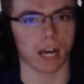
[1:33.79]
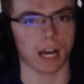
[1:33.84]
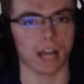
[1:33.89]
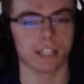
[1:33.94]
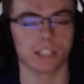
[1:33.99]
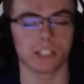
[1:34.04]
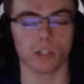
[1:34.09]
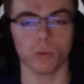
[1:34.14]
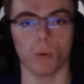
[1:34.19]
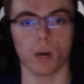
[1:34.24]
I
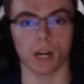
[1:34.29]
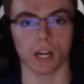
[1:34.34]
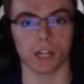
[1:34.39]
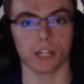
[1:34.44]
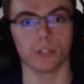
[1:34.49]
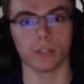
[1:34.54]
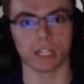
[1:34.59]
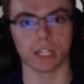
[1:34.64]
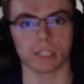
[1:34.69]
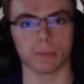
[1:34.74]
still want to
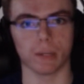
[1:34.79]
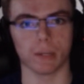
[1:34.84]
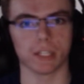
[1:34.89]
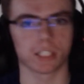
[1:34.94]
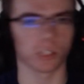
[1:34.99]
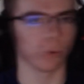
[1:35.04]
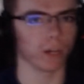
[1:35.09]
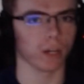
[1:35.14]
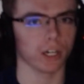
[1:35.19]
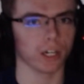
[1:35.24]
do Let's Plays.
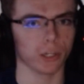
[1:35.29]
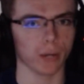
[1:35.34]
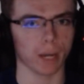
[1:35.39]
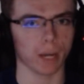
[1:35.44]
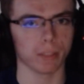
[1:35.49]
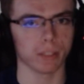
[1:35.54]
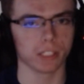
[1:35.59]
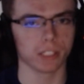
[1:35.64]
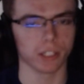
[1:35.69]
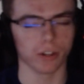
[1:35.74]
Still want to do
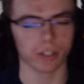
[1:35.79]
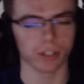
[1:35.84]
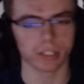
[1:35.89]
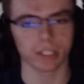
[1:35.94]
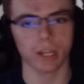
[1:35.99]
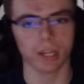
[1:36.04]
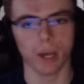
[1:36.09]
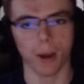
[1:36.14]
admin series,